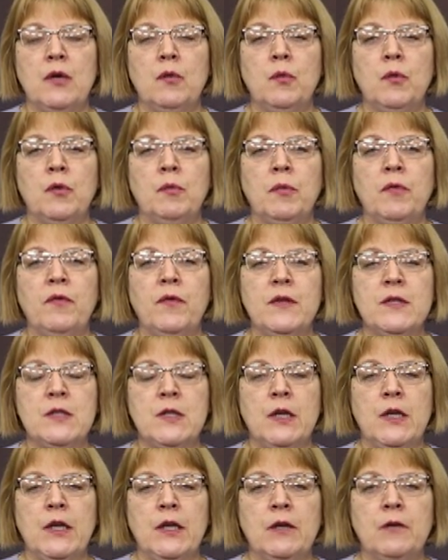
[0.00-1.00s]
We'll be
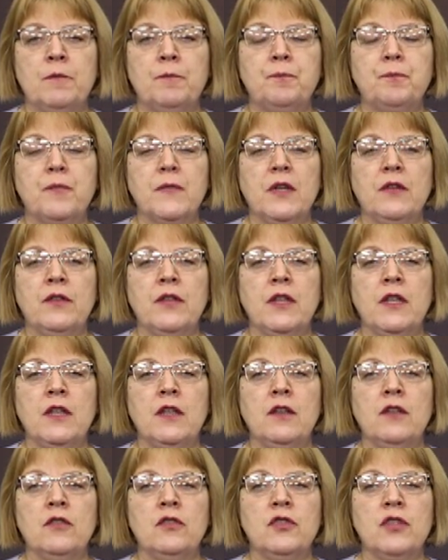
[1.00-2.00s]
visiting
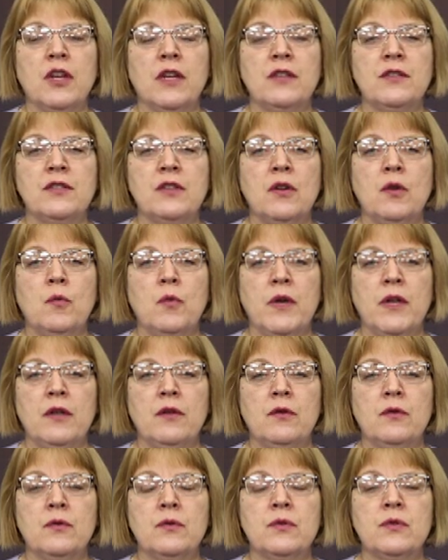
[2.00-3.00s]
the Johnson &
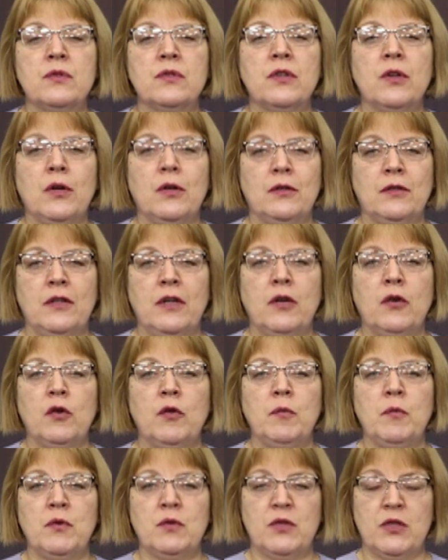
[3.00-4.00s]
Wales Culinary
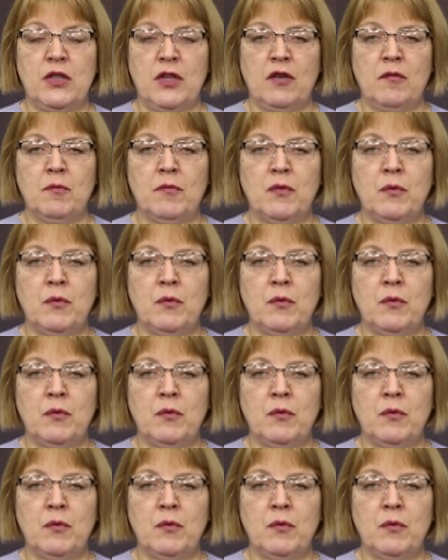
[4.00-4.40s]
Museum.